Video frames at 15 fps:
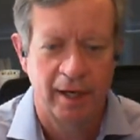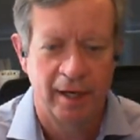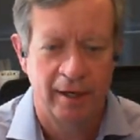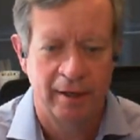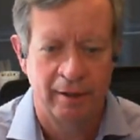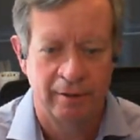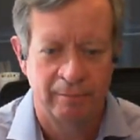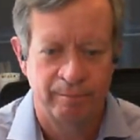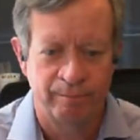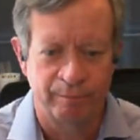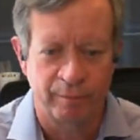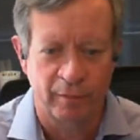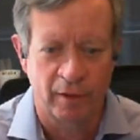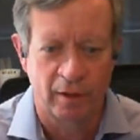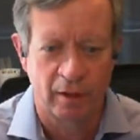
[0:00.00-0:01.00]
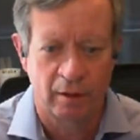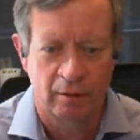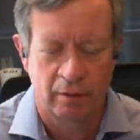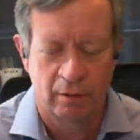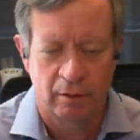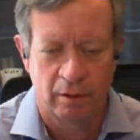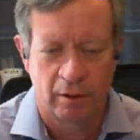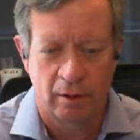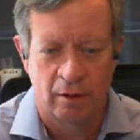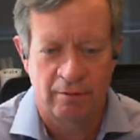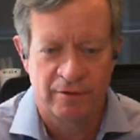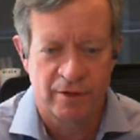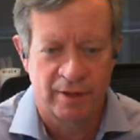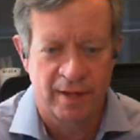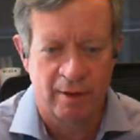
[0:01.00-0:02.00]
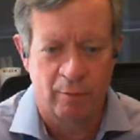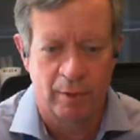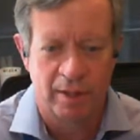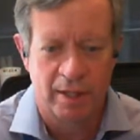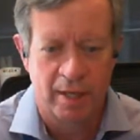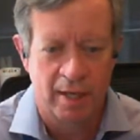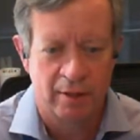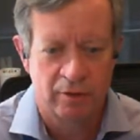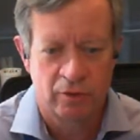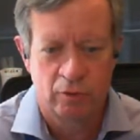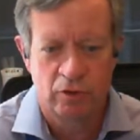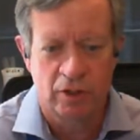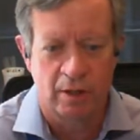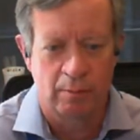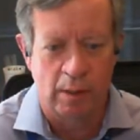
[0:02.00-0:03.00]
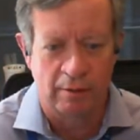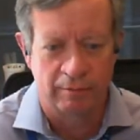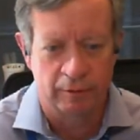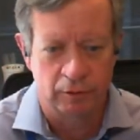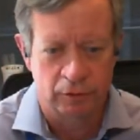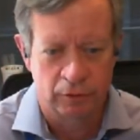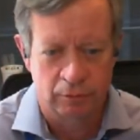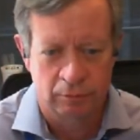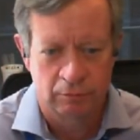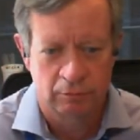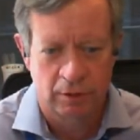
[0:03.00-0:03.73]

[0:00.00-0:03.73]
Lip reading: And all of a sudden that week he had 2 job offers